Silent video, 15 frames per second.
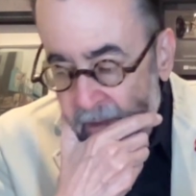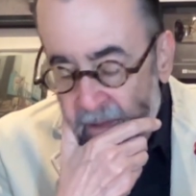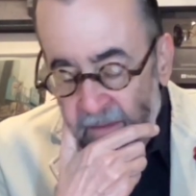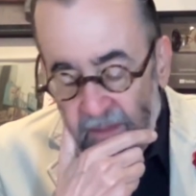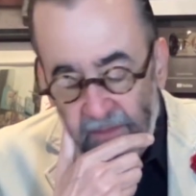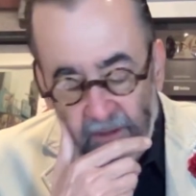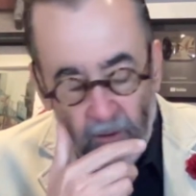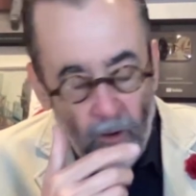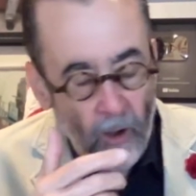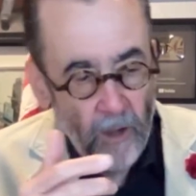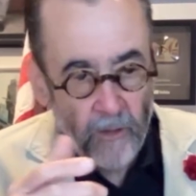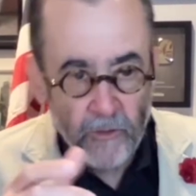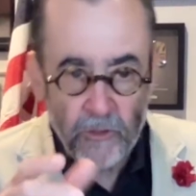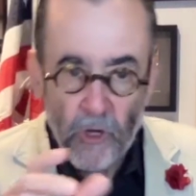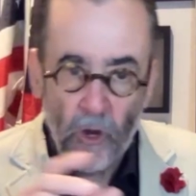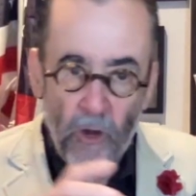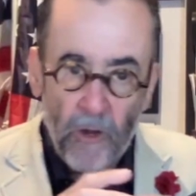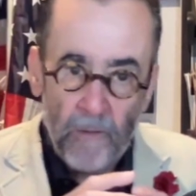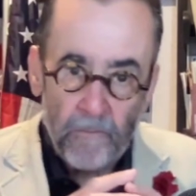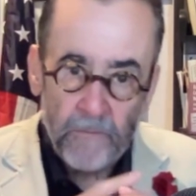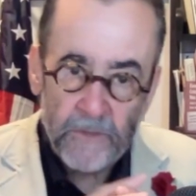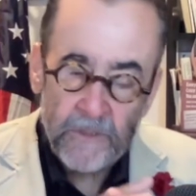that there are
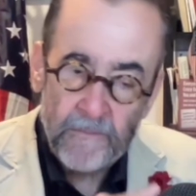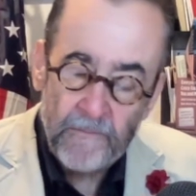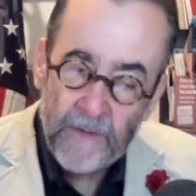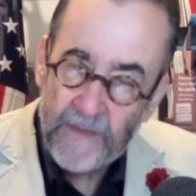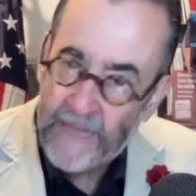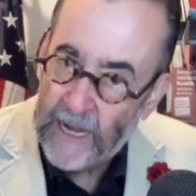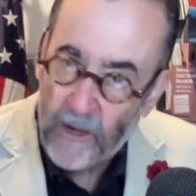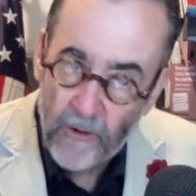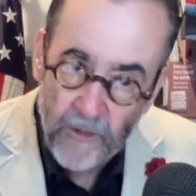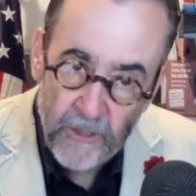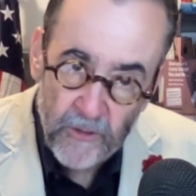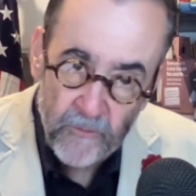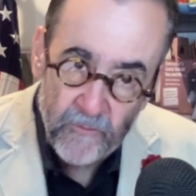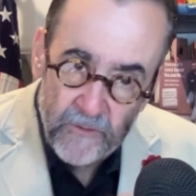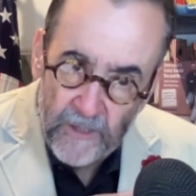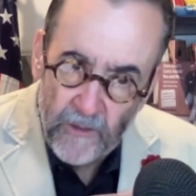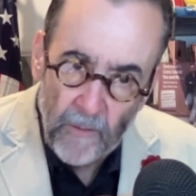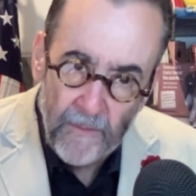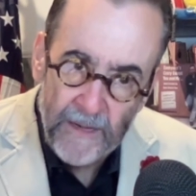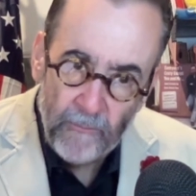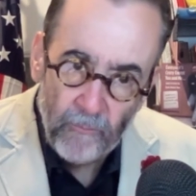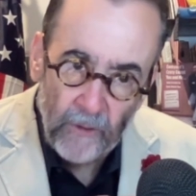terms that are used that
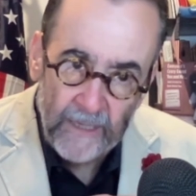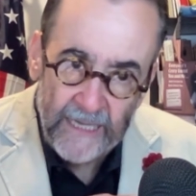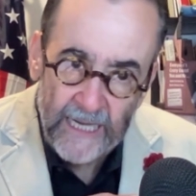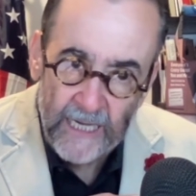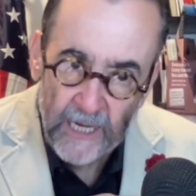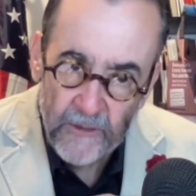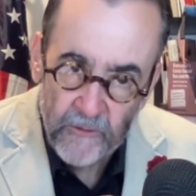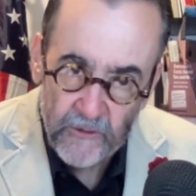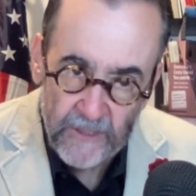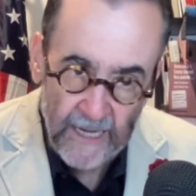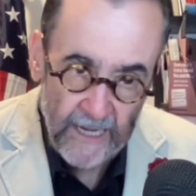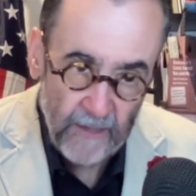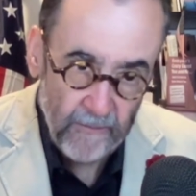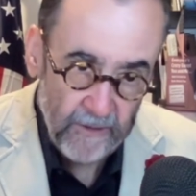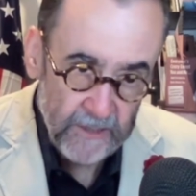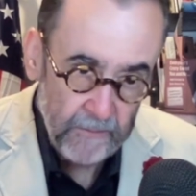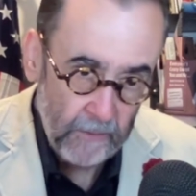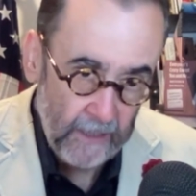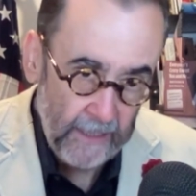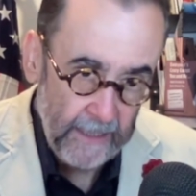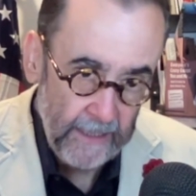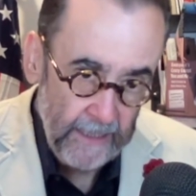nobody really can understand or
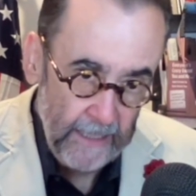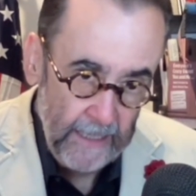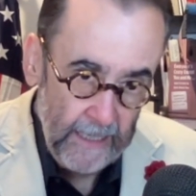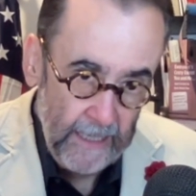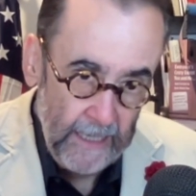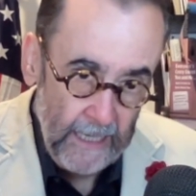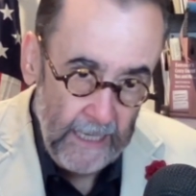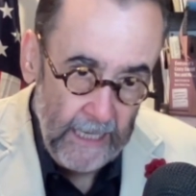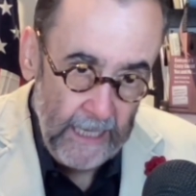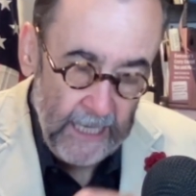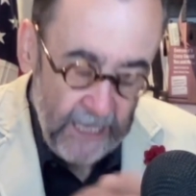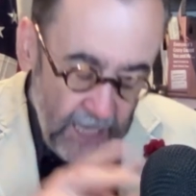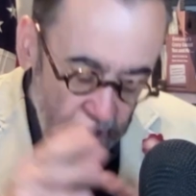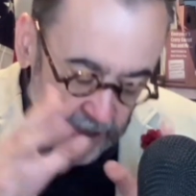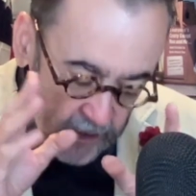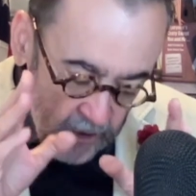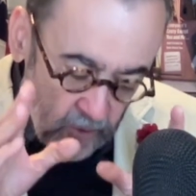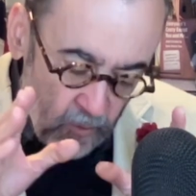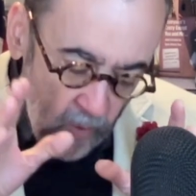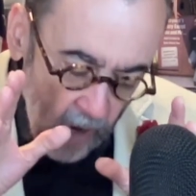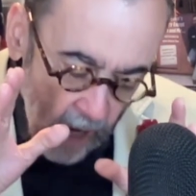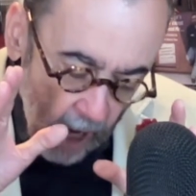explain. Can
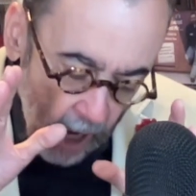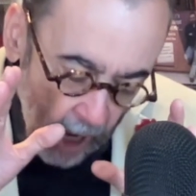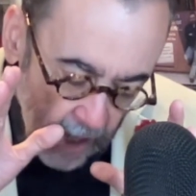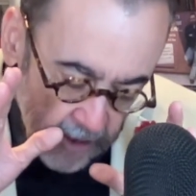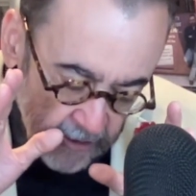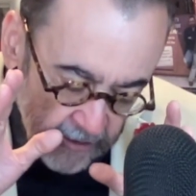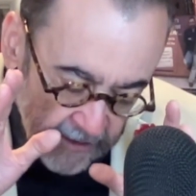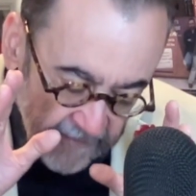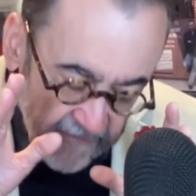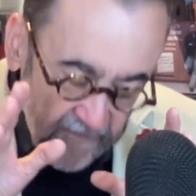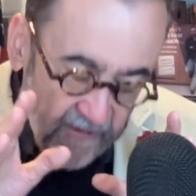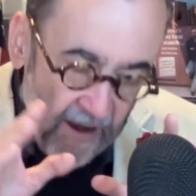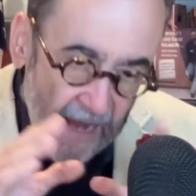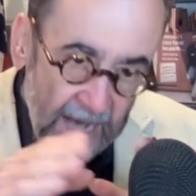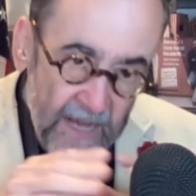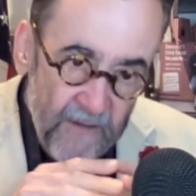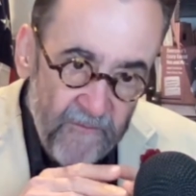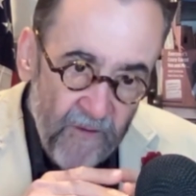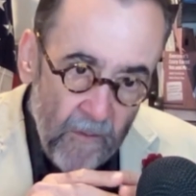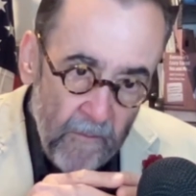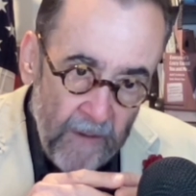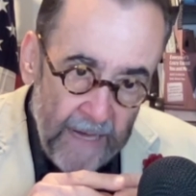you define
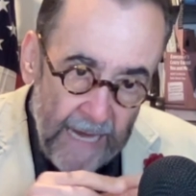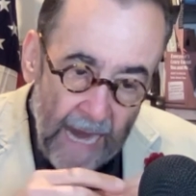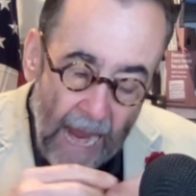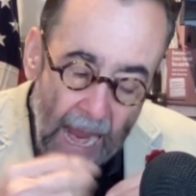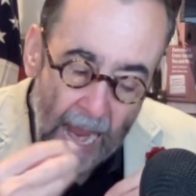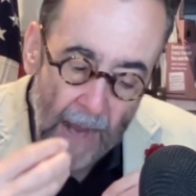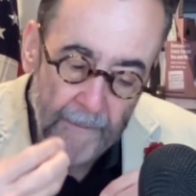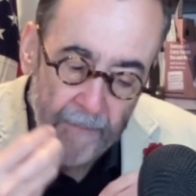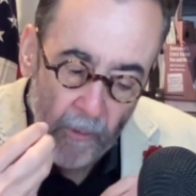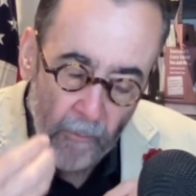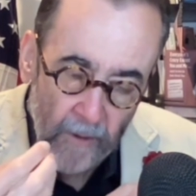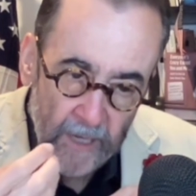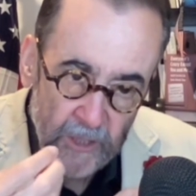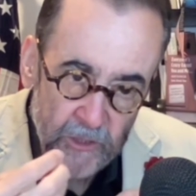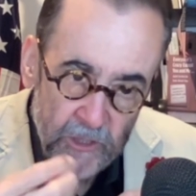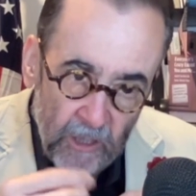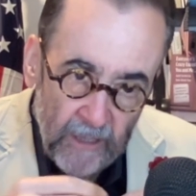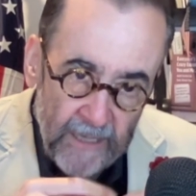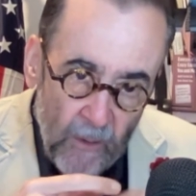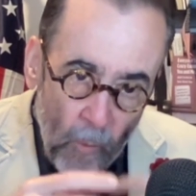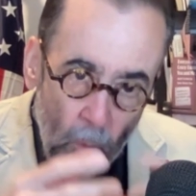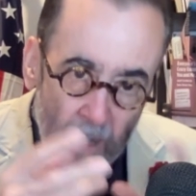for me
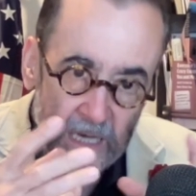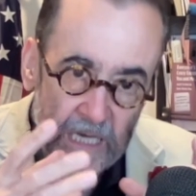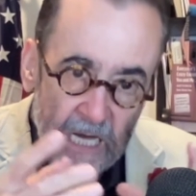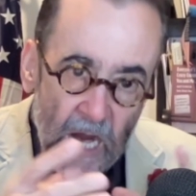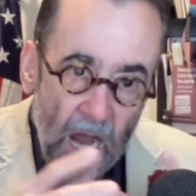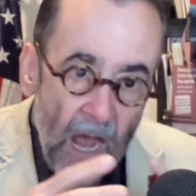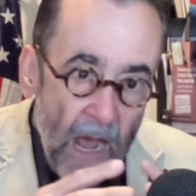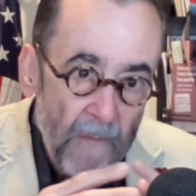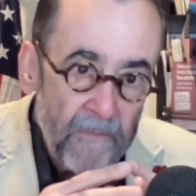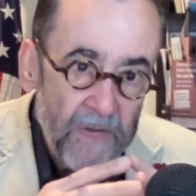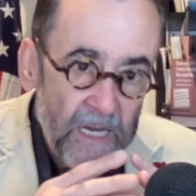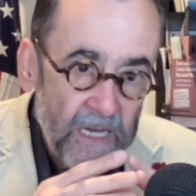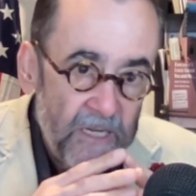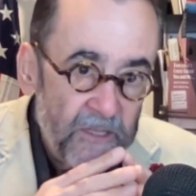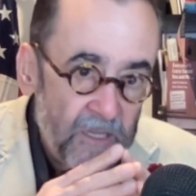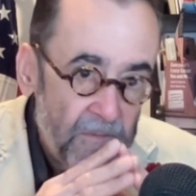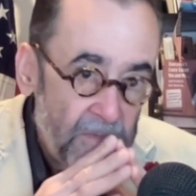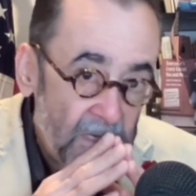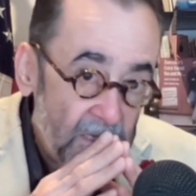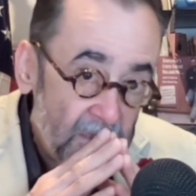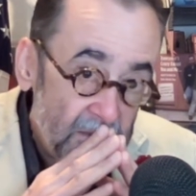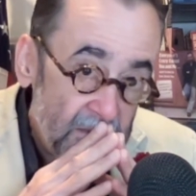operationally what communism
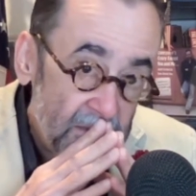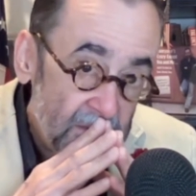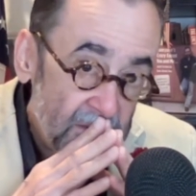is?